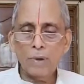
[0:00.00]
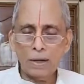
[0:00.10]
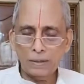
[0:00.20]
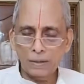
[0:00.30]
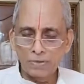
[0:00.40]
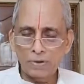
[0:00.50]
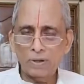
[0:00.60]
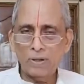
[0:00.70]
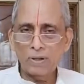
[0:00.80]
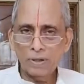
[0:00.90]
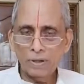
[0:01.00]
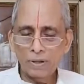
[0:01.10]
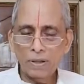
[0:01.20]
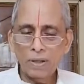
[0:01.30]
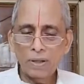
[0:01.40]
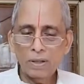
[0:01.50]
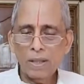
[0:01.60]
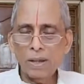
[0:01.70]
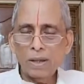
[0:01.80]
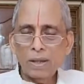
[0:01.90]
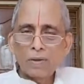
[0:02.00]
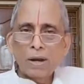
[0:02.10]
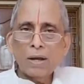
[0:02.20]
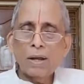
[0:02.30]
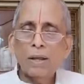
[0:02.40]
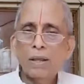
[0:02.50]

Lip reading: practiced, then you get